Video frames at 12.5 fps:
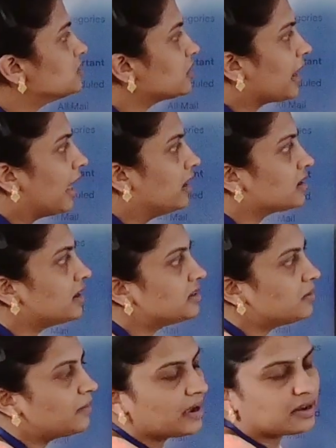So calculate
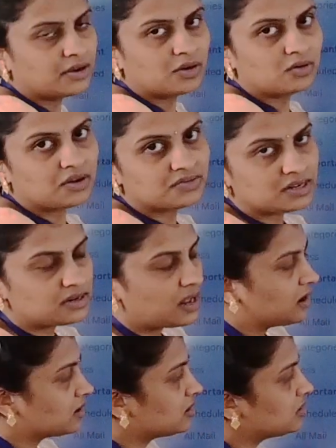the magnitude of the
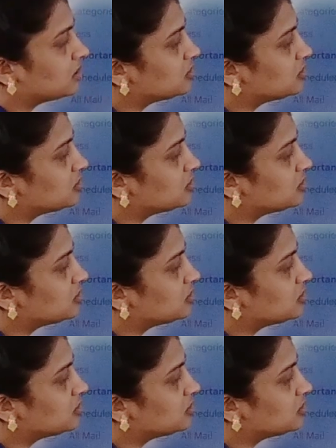torque.